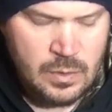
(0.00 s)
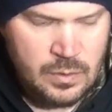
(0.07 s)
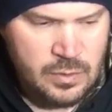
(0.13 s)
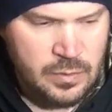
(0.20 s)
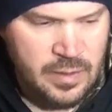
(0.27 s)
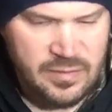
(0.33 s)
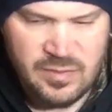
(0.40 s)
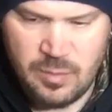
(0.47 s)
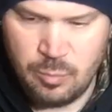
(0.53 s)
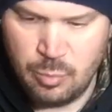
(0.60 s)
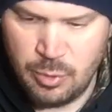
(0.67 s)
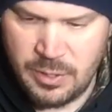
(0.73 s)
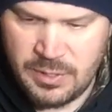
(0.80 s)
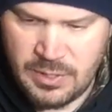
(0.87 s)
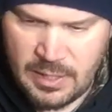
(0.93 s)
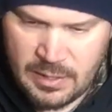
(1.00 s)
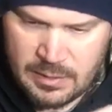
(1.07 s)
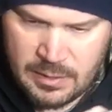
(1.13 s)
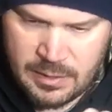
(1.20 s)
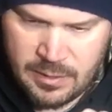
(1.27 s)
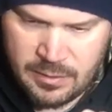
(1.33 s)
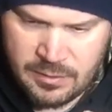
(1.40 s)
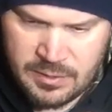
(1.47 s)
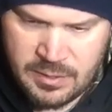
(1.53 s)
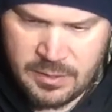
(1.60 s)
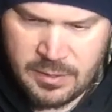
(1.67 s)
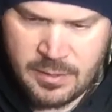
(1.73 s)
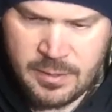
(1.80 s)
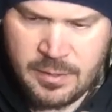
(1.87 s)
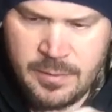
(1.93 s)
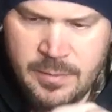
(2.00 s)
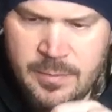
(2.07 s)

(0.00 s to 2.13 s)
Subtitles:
So I have some pre-tied leaders here